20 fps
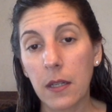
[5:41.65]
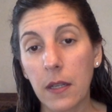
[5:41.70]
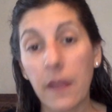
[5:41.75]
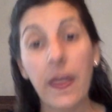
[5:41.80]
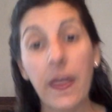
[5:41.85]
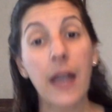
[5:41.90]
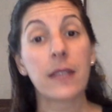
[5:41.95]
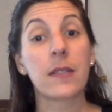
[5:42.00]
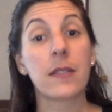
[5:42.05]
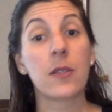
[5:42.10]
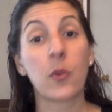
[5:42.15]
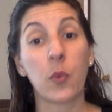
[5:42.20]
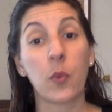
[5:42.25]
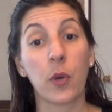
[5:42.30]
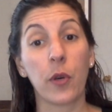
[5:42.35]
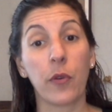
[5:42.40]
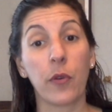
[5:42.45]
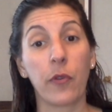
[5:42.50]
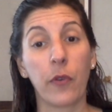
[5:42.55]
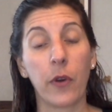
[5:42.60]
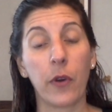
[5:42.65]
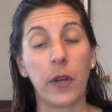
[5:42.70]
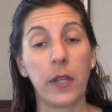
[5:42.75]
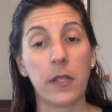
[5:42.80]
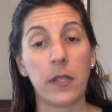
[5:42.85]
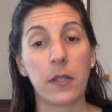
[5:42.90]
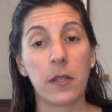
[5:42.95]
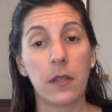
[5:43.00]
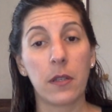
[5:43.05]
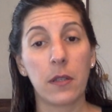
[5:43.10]
That's the word for
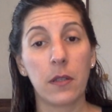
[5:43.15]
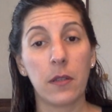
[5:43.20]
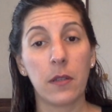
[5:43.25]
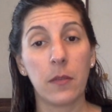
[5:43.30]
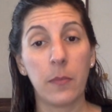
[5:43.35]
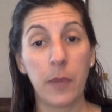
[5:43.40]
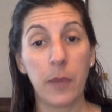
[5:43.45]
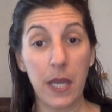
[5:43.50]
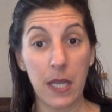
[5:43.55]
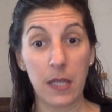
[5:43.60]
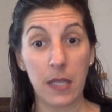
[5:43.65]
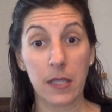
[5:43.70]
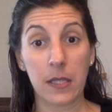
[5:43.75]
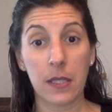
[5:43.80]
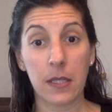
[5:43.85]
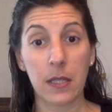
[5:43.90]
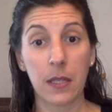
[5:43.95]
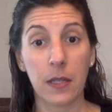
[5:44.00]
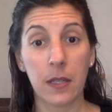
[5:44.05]
it. Peace.